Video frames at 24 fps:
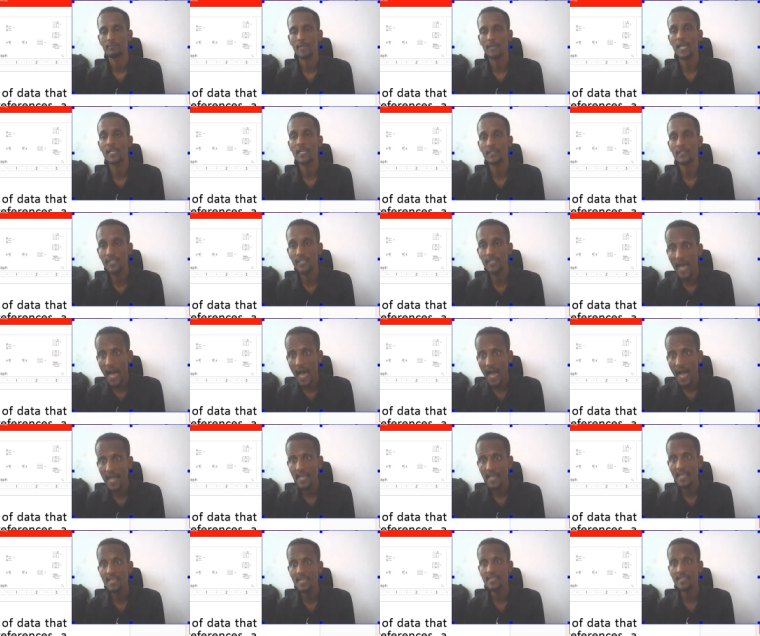in
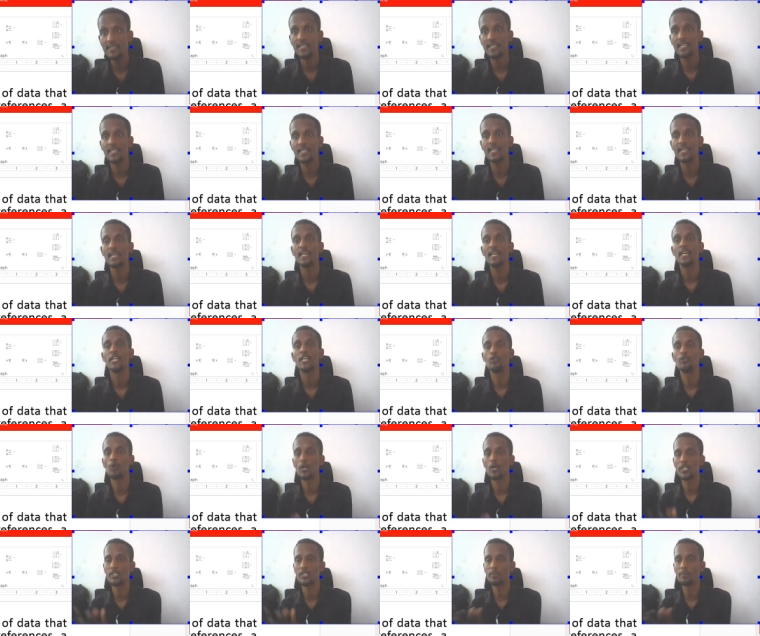GIS and
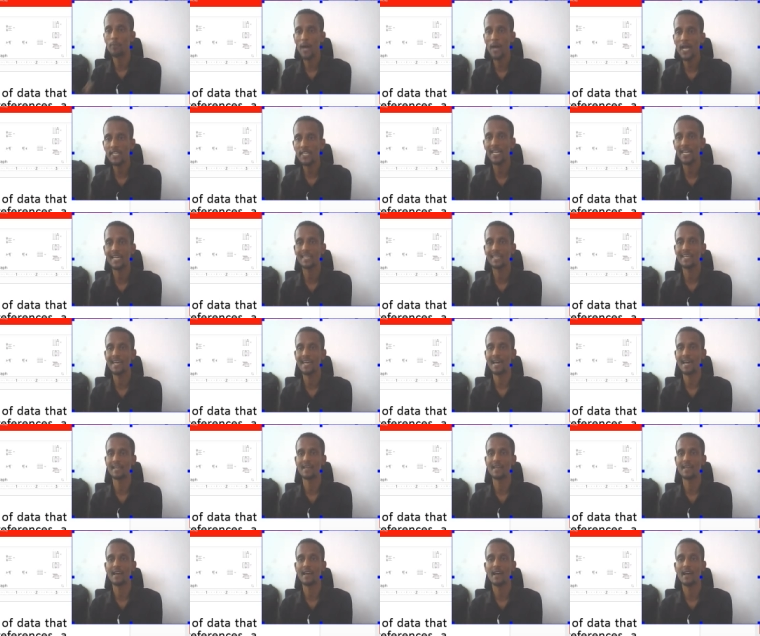geospatial
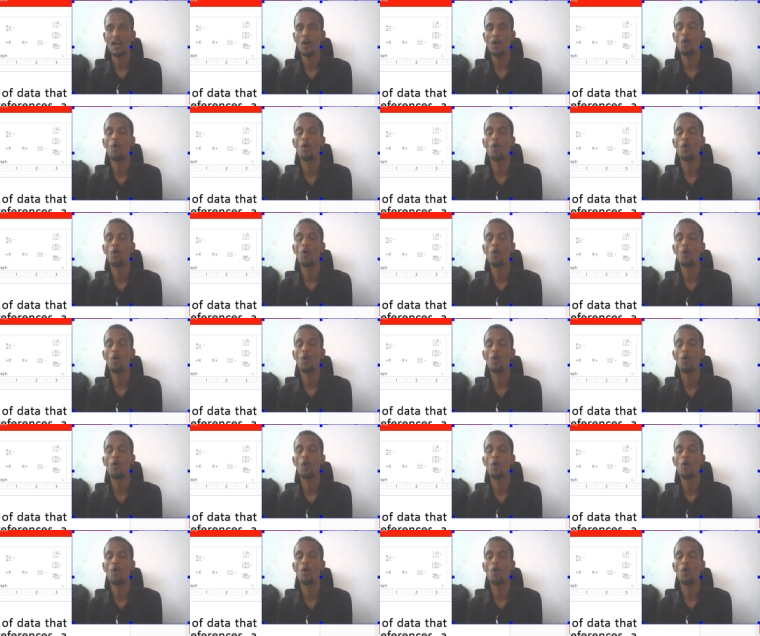data